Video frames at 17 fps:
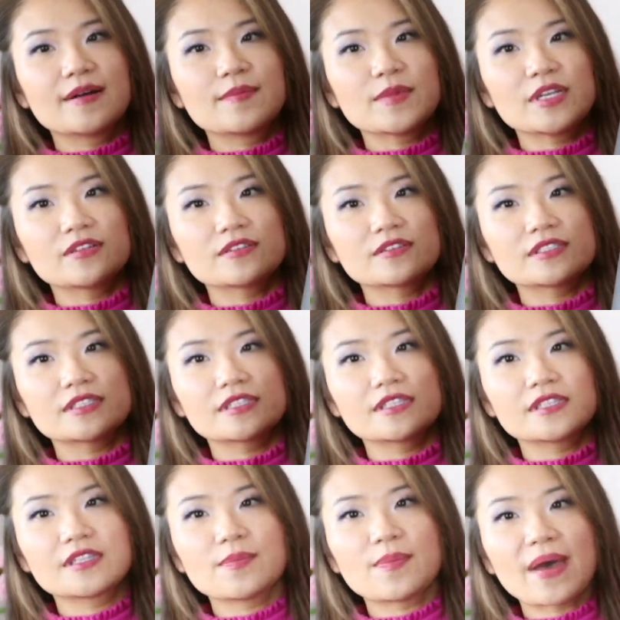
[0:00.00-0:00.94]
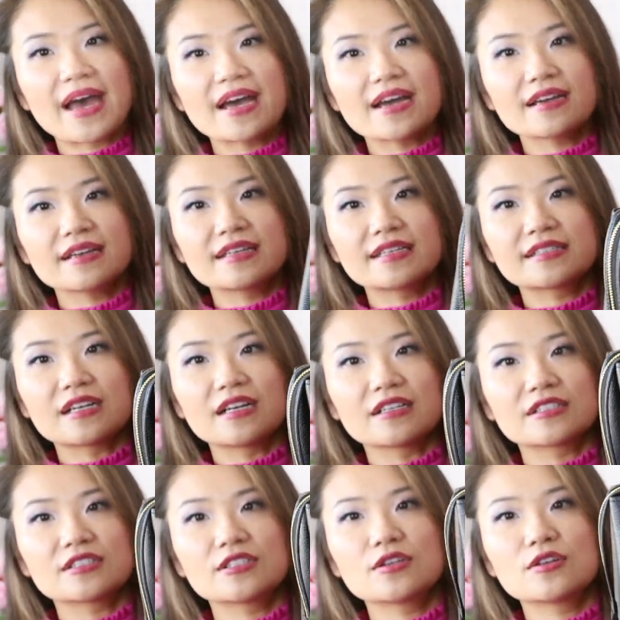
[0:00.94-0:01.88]
Here's the back is
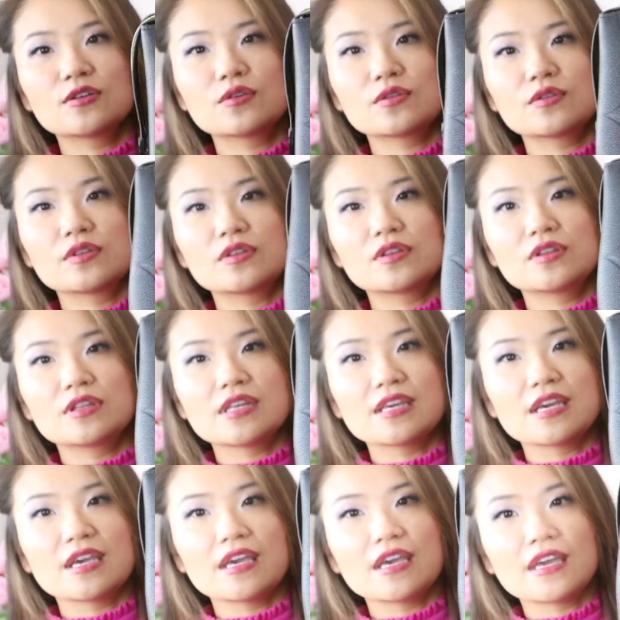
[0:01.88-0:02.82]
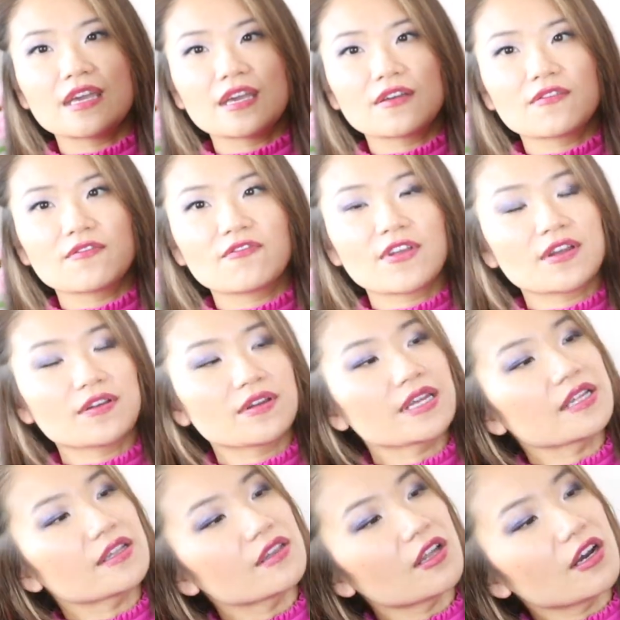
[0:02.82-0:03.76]
also the
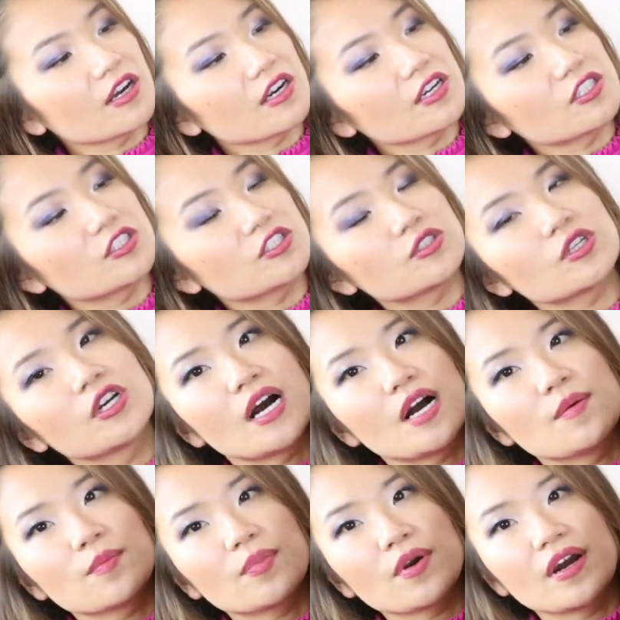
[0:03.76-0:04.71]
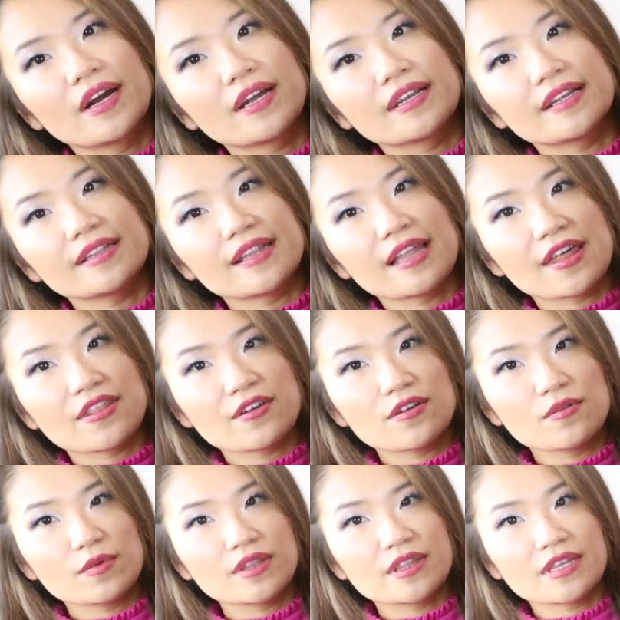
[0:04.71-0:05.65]
very large empreinte
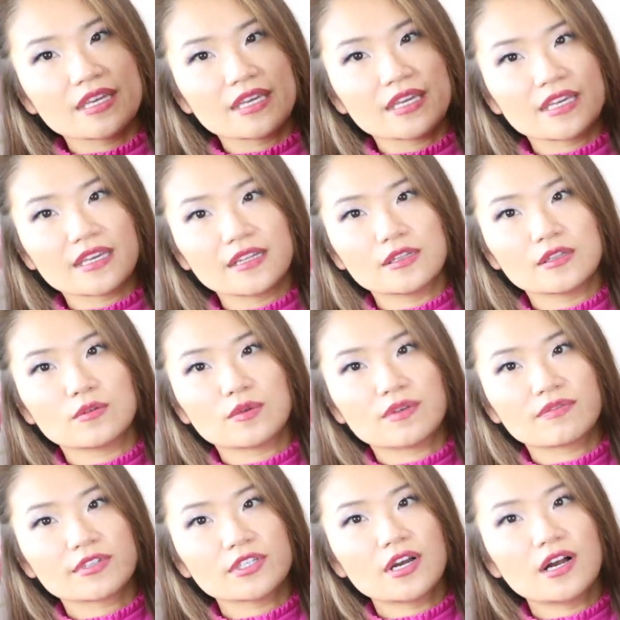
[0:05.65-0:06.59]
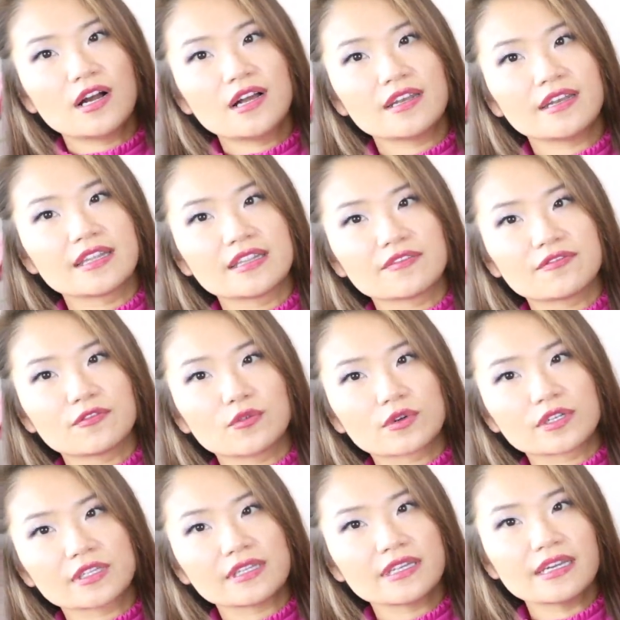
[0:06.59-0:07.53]
leather with the Louis Vuitton and the
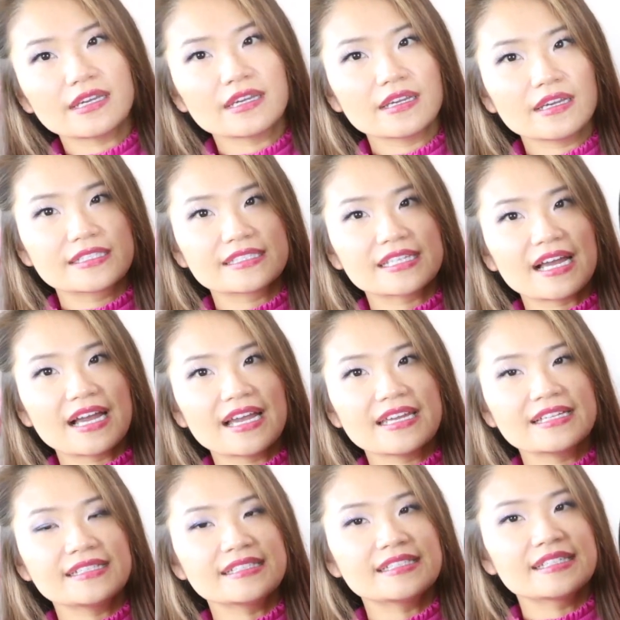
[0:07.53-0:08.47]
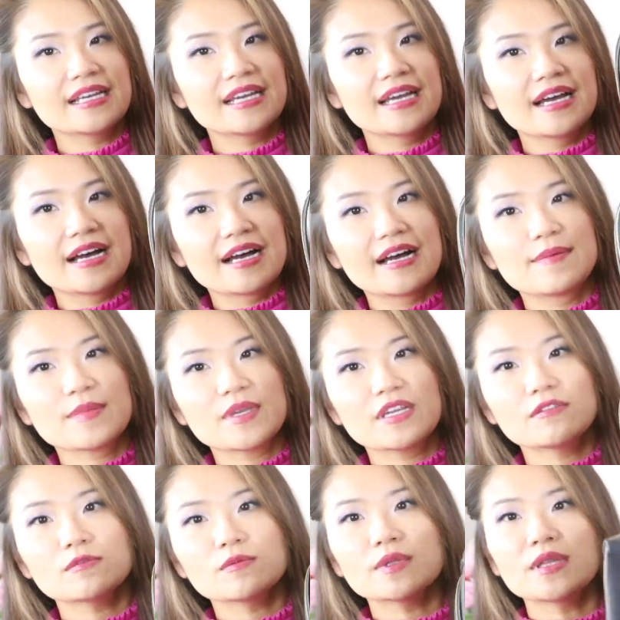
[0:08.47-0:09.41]
fleur-de-lis designs.
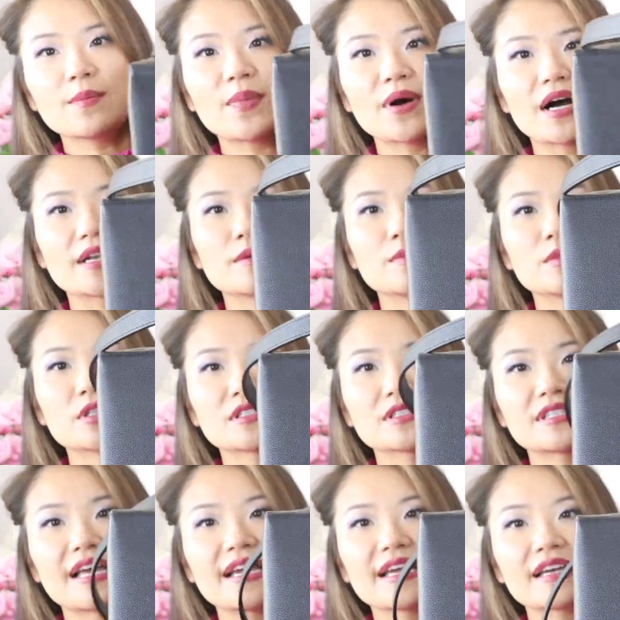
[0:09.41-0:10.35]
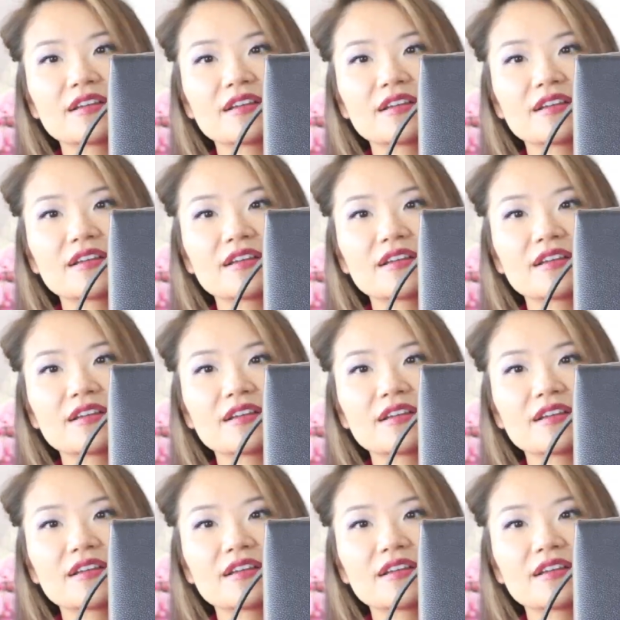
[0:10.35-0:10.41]
Here's what the bottom looks like.